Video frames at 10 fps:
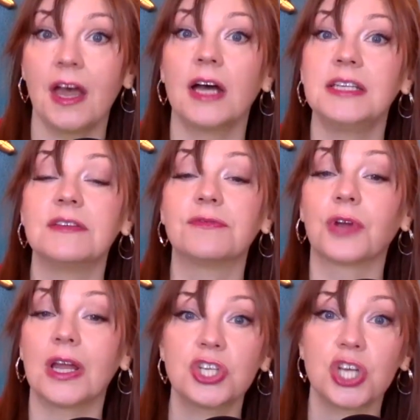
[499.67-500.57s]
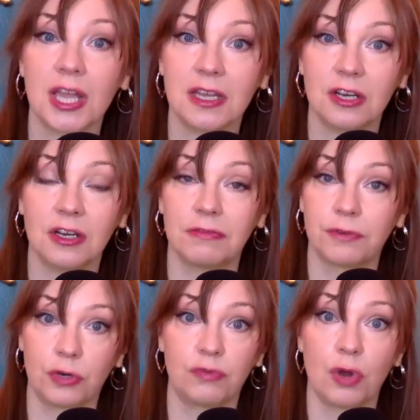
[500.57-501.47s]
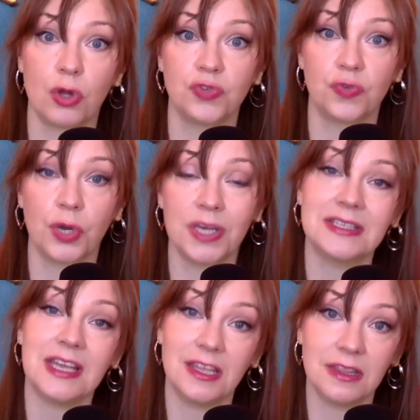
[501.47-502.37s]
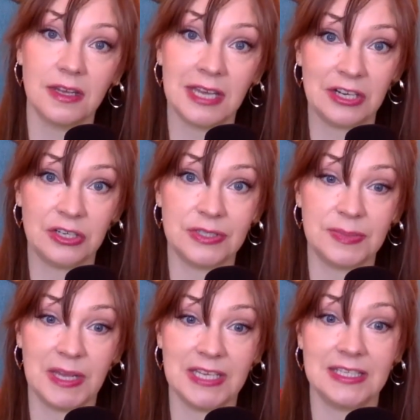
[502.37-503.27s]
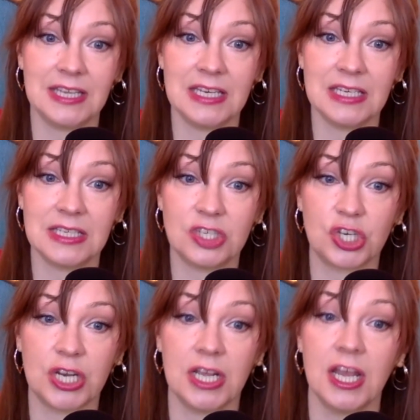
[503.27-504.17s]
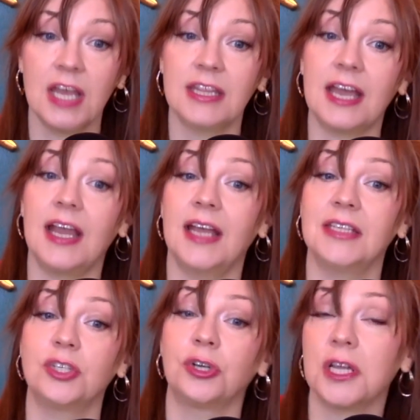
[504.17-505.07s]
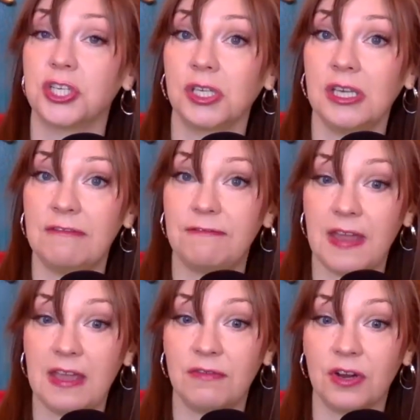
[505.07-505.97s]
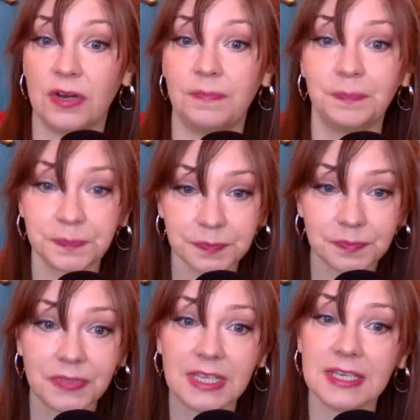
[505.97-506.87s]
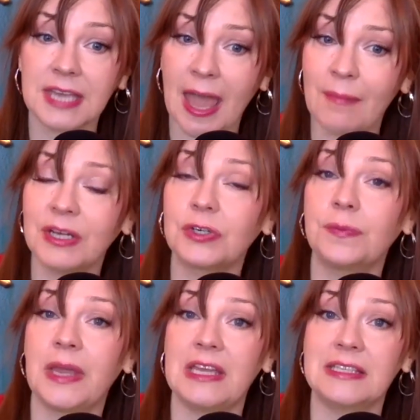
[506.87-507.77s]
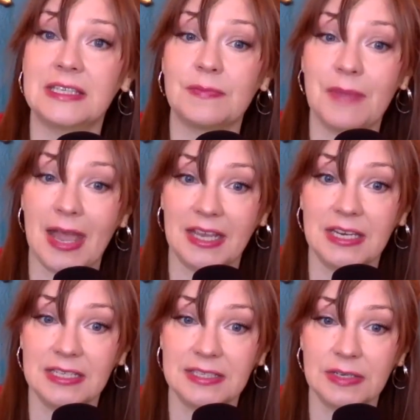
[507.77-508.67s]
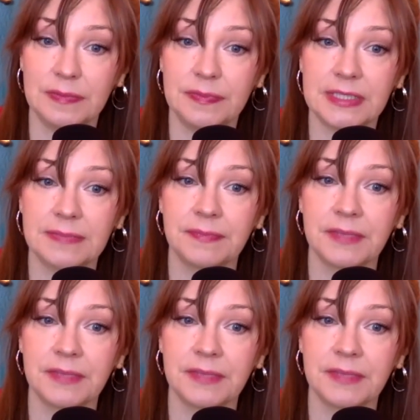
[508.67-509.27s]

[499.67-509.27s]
a differentiator for Rolls-Royce in the aerospace industry that has traditionally favored chemical-based mechanisms.